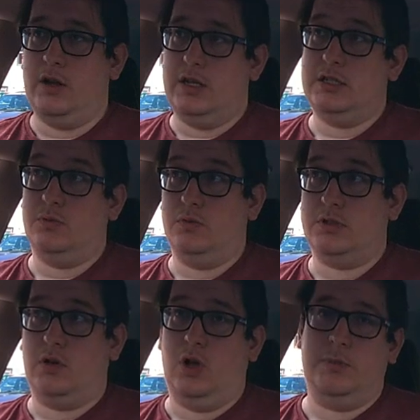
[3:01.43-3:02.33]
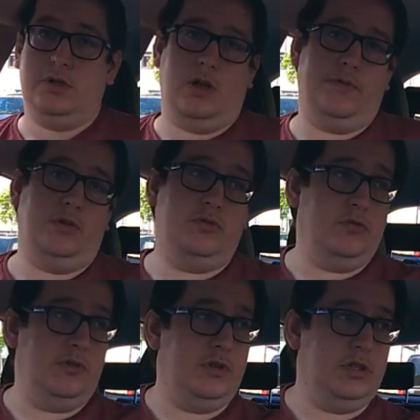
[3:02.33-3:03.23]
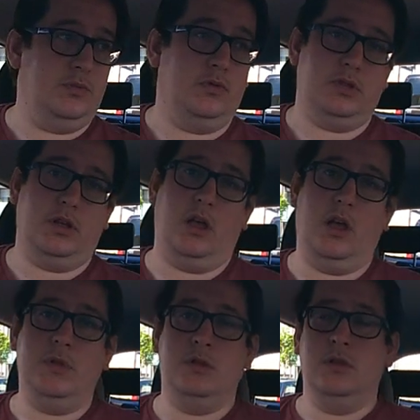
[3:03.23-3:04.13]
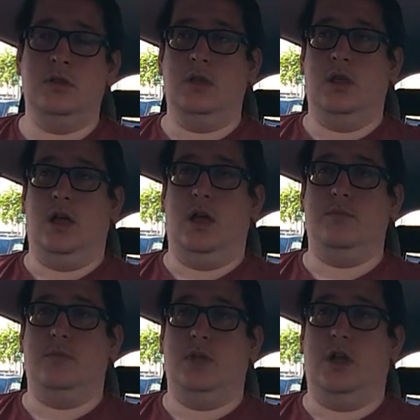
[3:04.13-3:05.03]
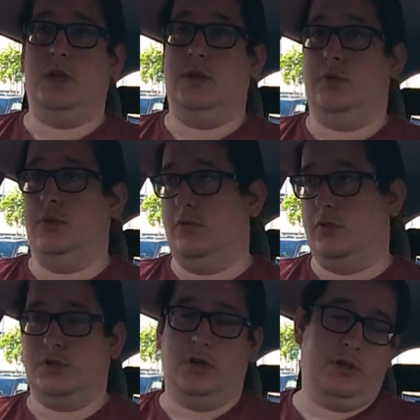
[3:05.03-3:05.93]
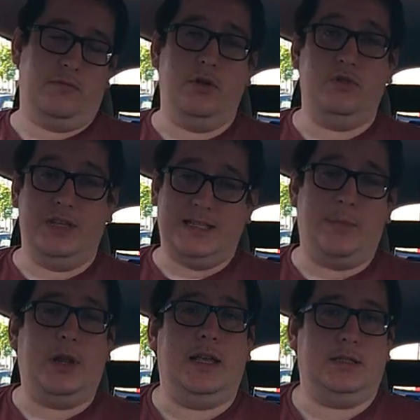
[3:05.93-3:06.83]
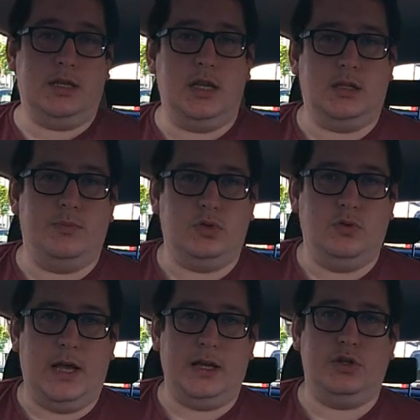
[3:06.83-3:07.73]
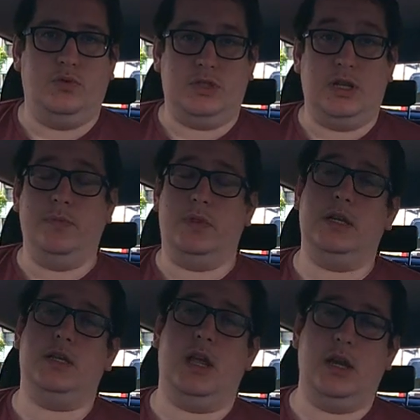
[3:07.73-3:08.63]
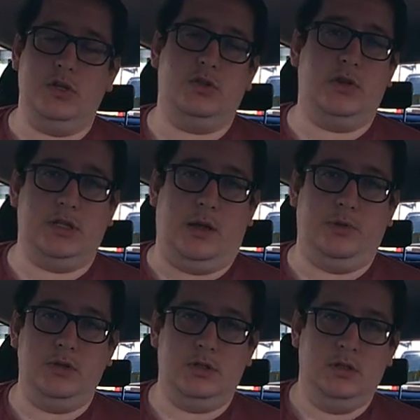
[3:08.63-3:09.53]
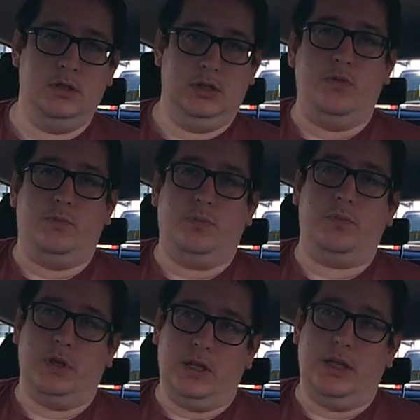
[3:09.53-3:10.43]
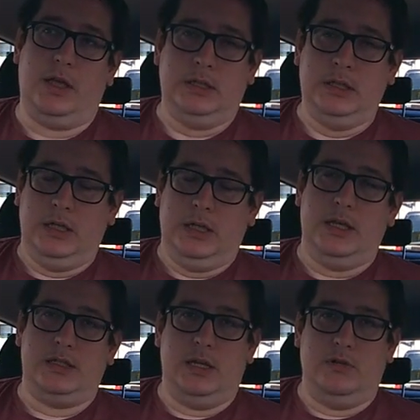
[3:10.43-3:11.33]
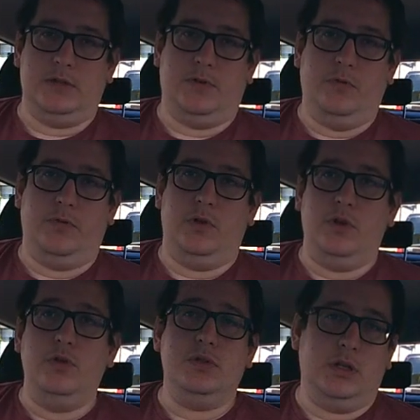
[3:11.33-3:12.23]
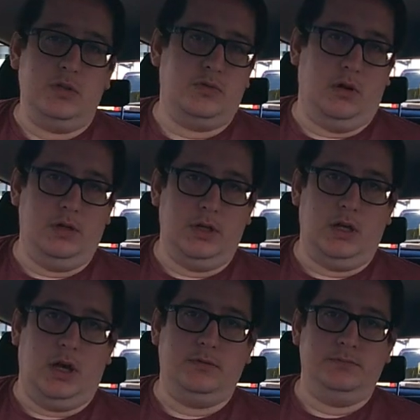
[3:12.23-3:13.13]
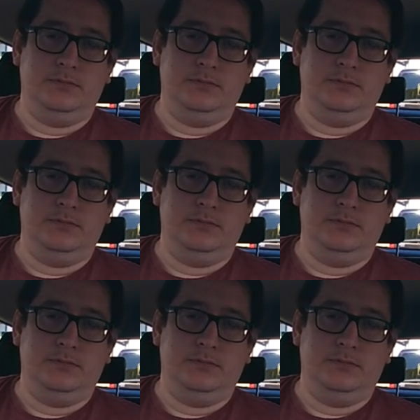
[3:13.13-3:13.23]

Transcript: and in towards oncoming traffic, or drifted towards the curb, and you end up on the wrong side of the road, or the examiner has to take some sort of action, or something dangerous happens, you're going to get a serious fault for losing control of the car.